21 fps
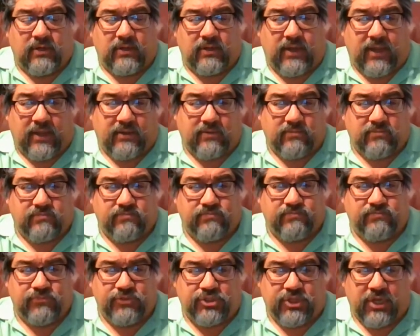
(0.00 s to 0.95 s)
like
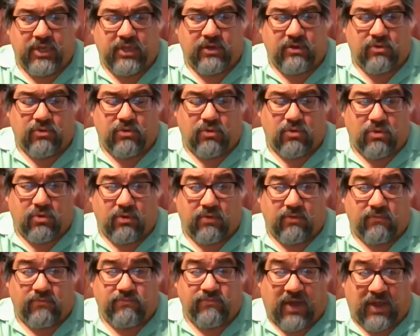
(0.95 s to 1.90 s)
gin or
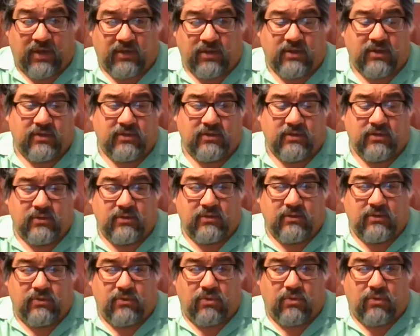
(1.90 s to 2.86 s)
vodka
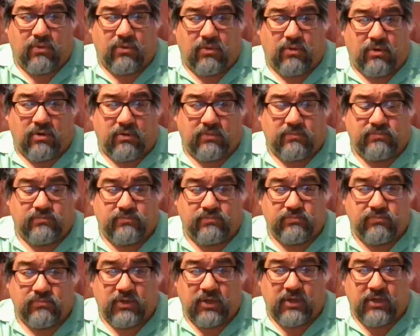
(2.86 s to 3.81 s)
or
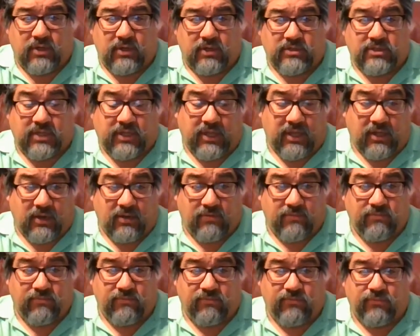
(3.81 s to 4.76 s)
tequila
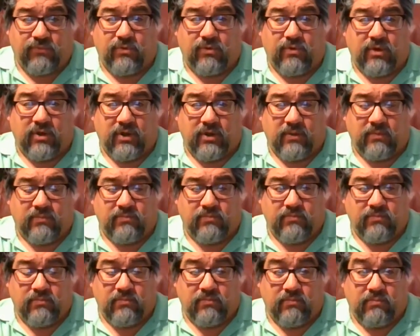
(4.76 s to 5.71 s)
or
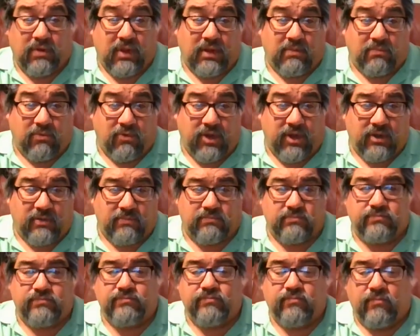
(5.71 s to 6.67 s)
Bloody Maria.
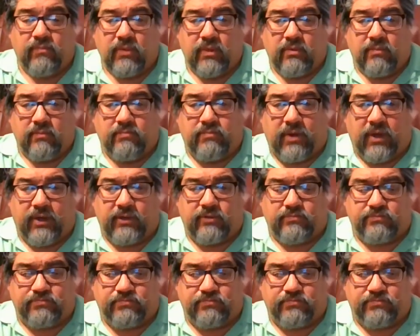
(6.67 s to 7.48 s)
But